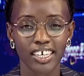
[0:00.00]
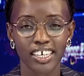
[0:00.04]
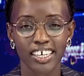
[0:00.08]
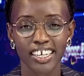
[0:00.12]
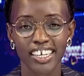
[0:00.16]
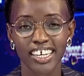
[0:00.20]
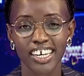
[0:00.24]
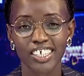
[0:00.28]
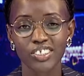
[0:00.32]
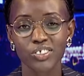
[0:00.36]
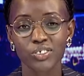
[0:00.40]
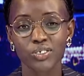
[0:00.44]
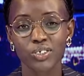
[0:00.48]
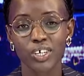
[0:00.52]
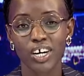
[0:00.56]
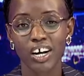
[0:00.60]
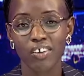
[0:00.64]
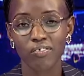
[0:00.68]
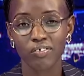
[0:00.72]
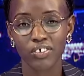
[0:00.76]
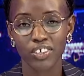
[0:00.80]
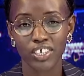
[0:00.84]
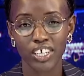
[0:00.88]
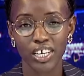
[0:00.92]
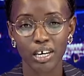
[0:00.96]
Glad to
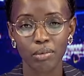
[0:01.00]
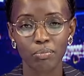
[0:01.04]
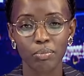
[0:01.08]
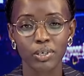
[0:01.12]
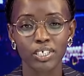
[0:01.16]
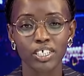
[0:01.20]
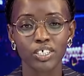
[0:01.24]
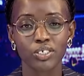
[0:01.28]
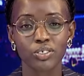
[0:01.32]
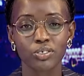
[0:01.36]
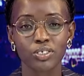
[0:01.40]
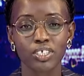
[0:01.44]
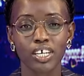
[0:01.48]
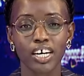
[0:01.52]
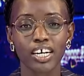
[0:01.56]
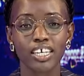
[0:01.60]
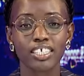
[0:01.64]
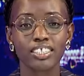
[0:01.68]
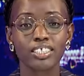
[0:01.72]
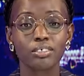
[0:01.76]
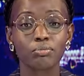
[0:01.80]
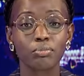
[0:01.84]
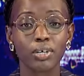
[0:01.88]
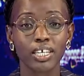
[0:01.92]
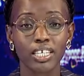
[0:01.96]
have your company
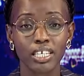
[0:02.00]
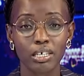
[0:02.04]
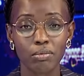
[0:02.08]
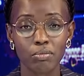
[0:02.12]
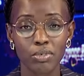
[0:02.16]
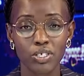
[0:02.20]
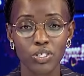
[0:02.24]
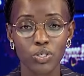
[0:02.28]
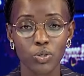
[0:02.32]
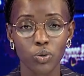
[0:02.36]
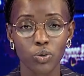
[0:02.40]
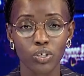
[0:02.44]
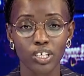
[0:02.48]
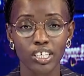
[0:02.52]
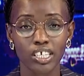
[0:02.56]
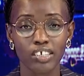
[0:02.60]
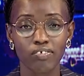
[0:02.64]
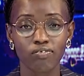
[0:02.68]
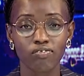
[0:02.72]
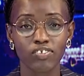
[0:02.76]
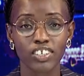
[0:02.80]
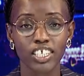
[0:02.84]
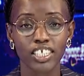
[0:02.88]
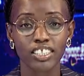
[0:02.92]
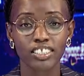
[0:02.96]
tonight. My name is
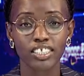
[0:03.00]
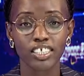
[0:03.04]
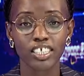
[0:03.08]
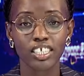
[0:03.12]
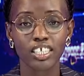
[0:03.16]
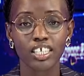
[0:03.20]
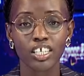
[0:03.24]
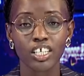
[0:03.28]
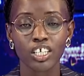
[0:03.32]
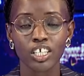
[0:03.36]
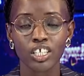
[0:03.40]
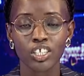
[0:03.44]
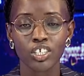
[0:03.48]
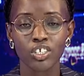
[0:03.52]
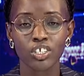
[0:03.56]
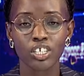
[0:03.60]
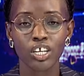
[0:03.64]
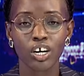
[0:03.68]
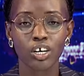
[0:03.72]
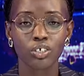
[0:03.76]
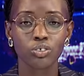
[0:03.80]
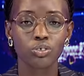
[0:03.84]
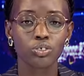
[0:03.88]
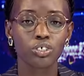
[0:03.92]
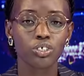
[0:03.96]
Olive Nete.
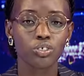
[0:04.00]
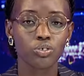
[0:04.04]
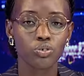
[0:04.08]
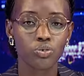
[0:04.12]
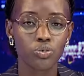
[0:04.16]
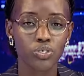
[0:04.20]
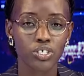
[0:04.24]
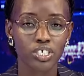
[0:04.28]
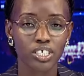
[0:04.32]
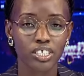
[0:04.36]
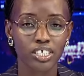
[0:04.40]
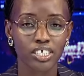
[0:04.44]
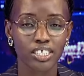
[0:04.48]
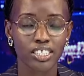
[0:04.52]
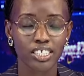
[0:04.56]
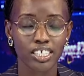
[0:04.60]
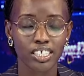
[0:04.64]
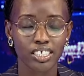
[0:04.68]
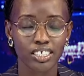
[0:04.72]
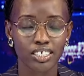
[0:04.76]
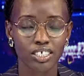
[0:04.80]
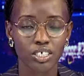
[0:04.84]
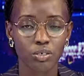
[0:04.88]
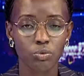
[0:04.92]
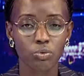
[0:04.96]
Now to the news in
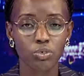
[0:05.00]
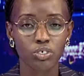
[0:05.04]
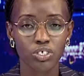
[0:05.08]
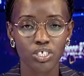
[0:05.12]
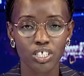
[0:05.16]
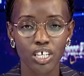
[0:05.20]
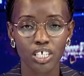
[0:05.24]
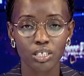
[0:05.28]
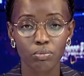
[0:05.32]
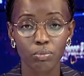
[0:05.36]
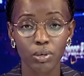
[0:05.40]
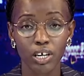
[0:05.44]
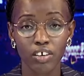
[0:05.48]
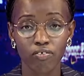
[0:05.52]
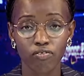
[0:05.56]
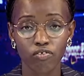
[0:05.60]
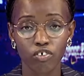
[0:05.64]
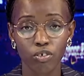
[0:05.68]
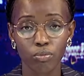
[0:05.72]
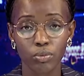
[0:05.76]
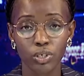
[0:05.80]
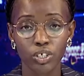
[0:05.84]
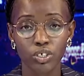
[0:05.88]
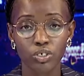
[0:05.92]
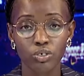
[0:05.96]
details. We'll start by
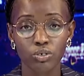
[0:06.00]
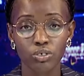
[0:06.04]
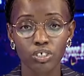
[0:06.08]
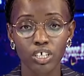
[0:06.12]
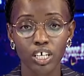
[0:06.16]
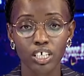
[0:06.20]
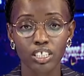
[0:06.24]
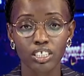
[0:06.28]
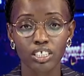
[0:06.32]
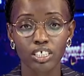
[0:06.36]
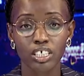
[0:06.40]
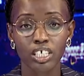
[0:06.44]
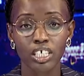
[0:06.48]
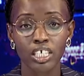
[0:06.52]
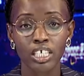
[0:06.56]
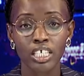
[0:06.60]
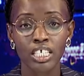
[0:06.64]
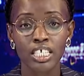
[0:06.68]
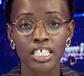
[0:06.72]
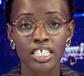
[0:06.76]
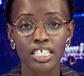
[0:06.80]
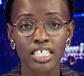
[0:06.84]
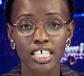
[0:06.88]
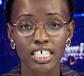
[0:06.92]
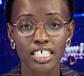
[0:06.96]
informing you that
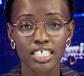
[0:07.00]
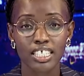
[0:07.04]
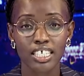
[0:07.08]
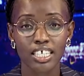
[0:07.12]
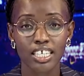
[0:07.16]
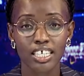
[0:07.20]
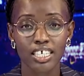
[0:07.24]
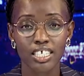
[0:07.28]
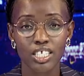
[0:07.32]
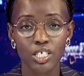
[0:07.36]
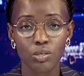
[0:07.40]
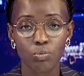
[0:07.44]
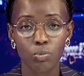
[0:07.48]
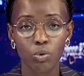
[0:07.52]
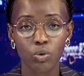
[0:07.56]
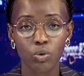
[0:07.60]
His Excellency